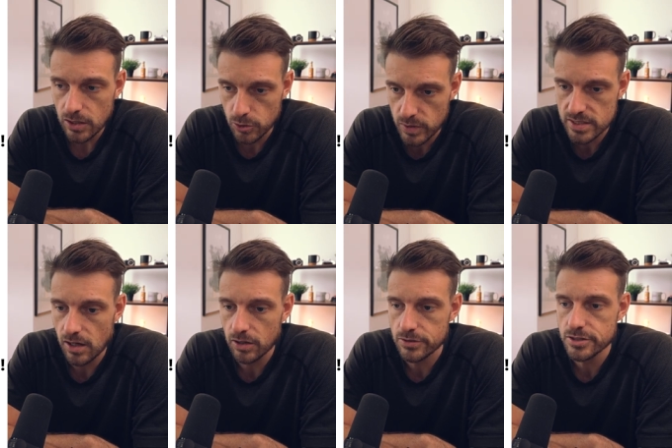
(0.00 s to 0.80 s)
US
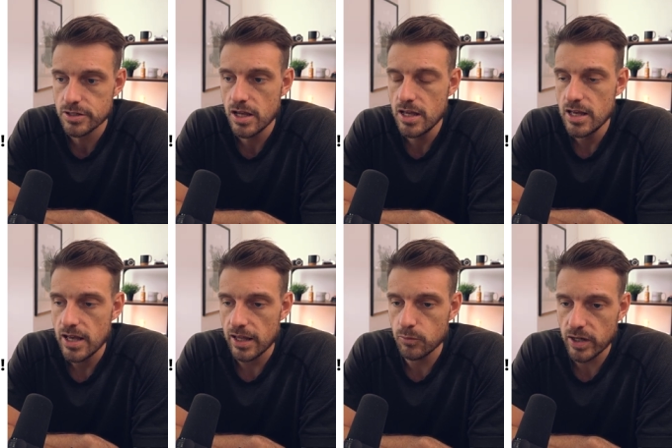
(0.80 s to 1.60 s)
dollars.
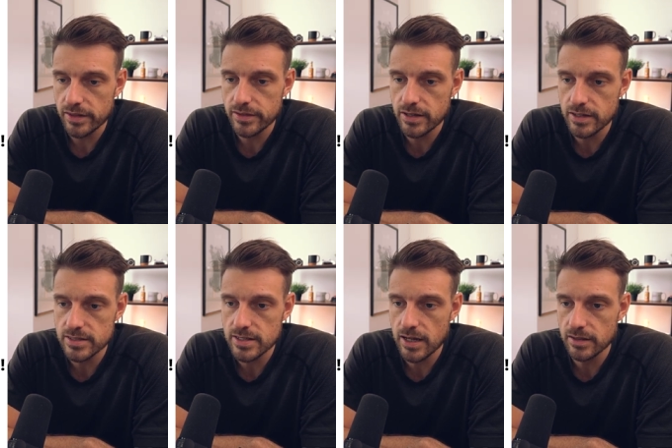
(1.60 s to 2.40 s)
And what I did
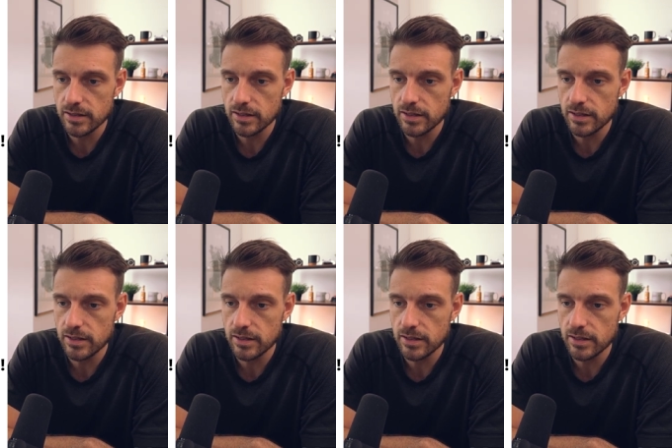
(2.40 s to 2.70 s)
is that